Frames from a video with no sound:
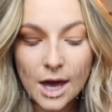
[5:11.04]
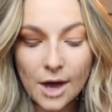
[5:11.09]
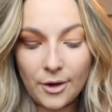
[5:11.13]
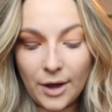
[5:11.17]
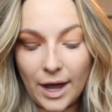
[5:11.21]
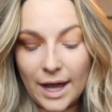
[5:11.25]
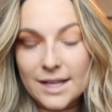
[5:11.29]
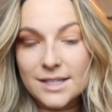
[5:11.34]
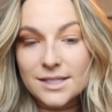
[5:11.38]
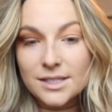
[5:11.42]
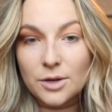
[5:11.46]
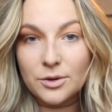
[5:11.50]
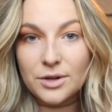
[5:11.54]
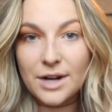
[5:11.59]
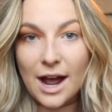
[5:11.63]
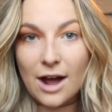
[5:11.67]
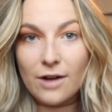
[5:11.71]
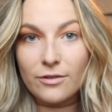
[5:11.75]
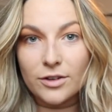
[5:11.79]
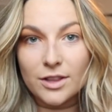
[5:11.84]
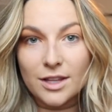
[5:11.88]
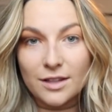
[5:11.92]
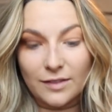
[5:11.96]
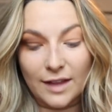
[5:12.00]
Okay, so
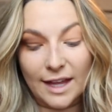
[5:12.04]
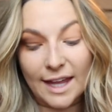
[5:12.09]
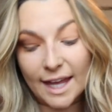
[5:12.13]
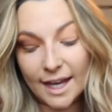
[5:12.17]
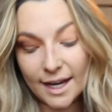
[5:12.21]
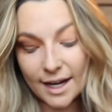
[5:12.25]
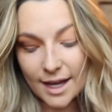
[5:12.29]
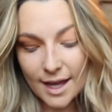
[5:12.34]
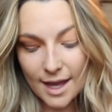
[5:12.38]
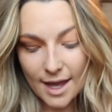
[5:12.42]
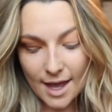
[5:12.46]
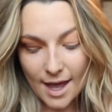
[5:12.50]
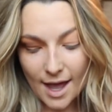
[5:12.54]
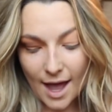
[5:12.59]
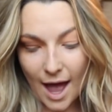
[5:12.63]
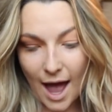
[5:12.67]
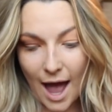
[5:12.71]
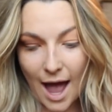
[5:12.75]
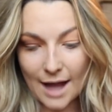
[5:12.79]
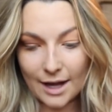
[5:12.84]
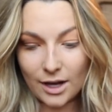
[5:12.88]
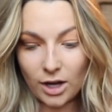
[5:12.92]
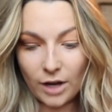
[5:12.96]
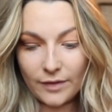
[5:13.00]
now for the lid.
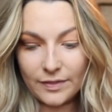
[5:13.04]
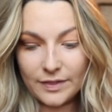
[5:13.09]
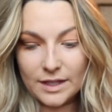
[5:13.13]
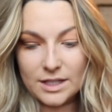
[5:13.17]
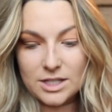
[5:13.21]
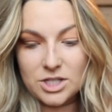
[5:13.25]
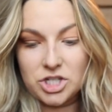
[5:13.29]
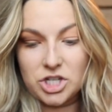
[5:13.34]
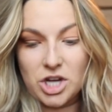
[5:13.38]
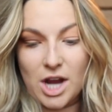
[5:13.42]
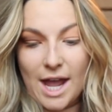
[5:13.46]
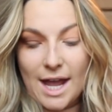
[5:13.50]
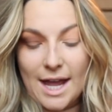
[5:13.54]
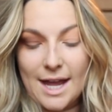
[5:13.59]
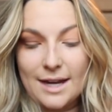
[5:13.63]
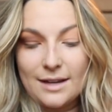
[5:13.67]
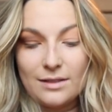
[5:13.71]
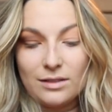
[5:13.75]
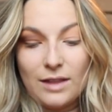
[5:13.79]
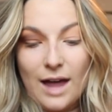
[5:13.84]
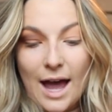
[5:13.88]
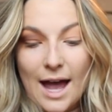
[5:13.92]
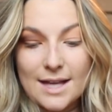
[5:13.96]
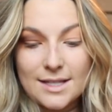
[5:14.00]
I got this
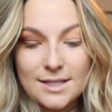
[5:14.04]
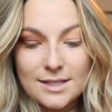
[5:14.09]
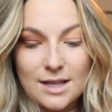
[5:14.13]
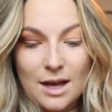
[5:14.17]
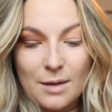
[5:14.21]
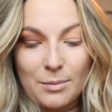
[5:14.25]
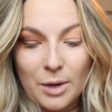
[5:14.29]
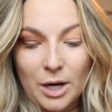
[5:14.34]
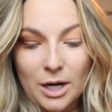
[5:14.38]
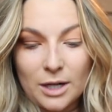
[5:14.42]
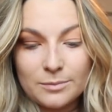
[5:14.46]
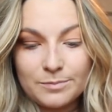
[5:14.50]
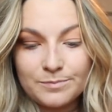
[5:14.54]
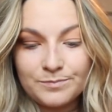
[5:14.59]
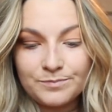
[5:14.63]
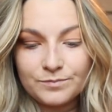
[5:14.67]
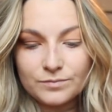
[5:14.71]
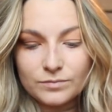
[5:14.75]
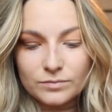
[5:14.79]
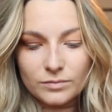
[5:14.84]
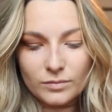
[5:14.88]
shade last summer,